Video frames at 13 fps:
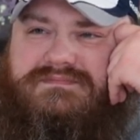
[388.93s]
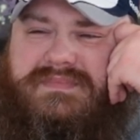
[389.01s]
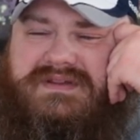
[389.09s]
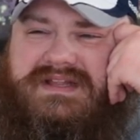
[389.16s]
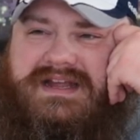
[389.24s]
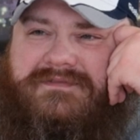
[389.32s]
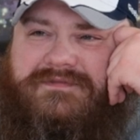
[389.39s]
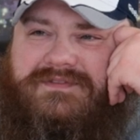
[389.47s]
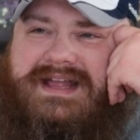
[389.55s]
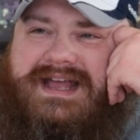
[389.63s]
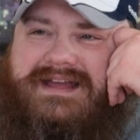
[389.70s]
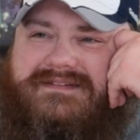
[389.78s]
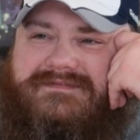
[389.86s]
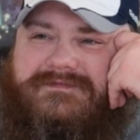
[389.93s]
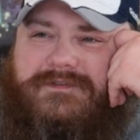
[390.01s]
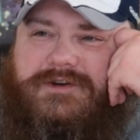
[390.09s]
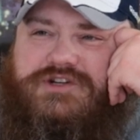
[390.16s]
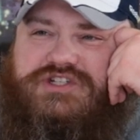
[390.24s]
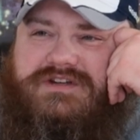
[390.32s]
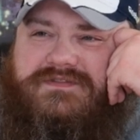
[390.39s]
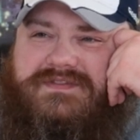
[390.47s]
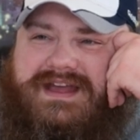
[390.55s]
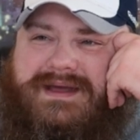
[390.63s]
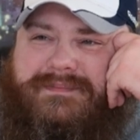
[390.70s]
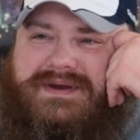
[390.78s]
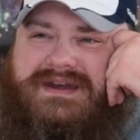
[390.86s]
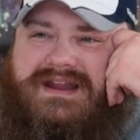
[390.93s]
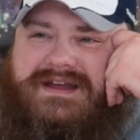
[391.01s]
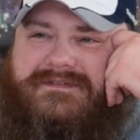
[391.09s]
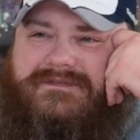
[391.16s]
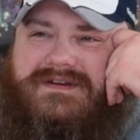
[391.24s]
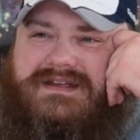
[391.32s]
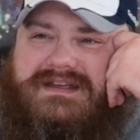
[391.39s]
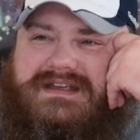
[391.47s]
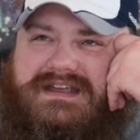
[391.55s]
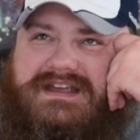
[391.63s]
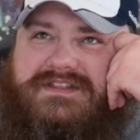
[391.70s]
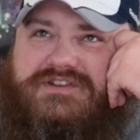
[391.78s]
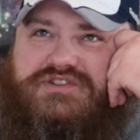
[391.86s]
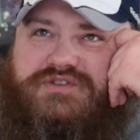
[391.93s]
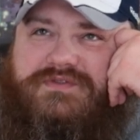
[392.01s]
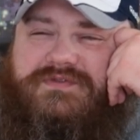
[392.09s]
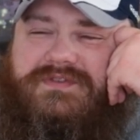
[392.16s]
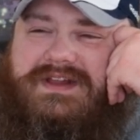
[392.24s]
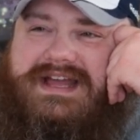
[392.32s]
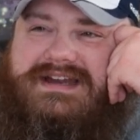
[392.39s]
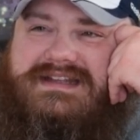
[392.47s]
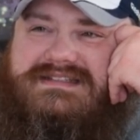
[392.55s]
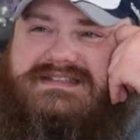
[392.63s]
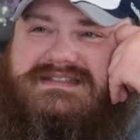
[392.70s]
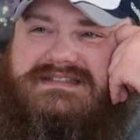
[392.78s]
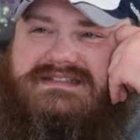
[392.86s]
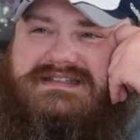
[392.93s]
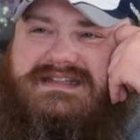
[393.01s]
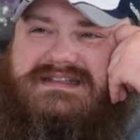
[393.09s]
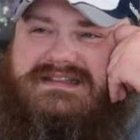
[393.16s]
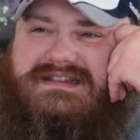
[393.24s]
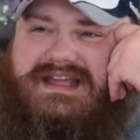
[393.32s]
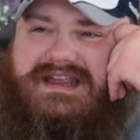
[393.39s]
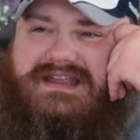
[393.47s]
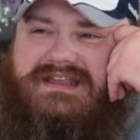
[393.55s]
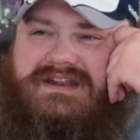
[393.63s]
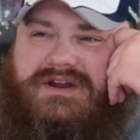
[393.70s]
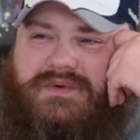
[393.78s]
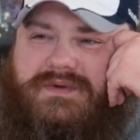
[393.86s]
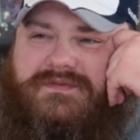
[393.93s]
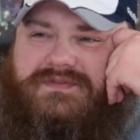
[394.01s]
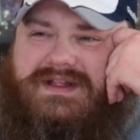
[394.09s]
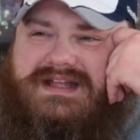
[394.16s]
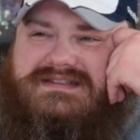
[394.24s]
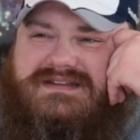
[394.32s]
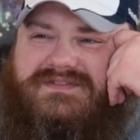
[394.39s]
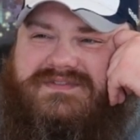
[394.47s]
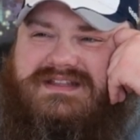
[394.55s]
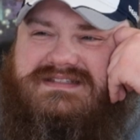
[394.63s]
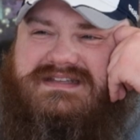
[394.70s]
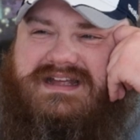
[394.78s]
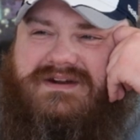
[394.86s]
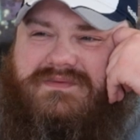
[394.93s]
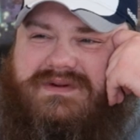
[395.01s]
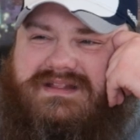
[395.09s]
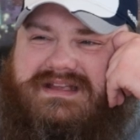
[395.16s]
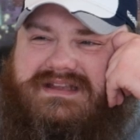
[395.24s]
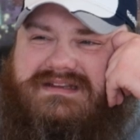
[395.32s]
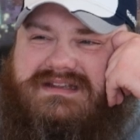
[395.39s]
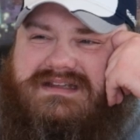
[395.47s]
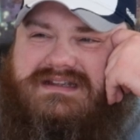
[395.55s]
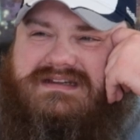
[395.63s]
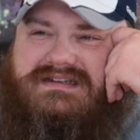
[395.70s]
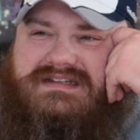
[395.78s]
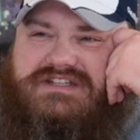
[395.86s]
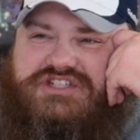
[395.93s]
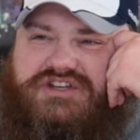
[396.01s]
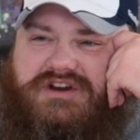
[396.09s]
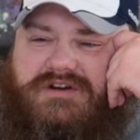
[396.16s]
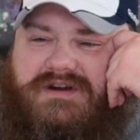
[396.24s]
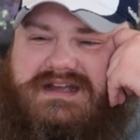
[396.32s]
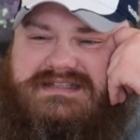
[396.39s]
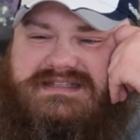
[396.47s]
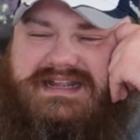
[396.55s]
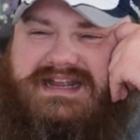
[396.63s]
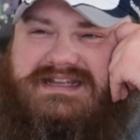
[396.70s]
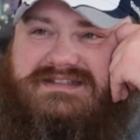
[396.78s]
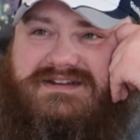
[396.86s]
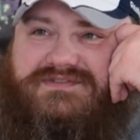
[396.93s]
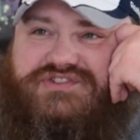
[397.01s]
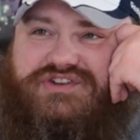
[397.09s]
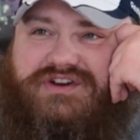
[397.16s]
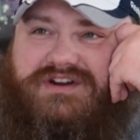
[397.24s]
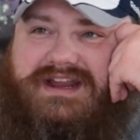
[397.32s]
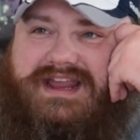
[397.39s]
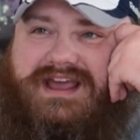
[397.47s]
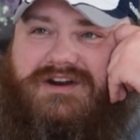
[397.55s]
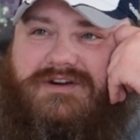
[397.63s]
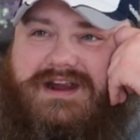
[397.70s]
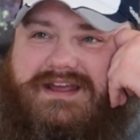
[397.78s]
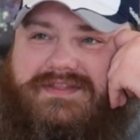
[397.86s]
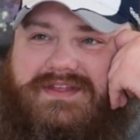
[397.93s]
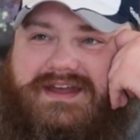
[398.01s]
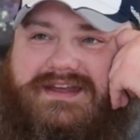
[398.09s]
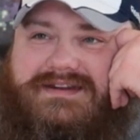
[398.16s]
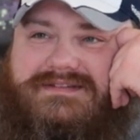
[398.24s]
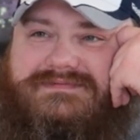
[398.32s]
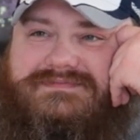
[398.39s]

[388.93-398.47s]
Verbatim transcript: But like a flat version of that, but not in the true flatness. It's like, you know, when flat stuff gets kind of really desugarized, that has enough sugar to counteract that.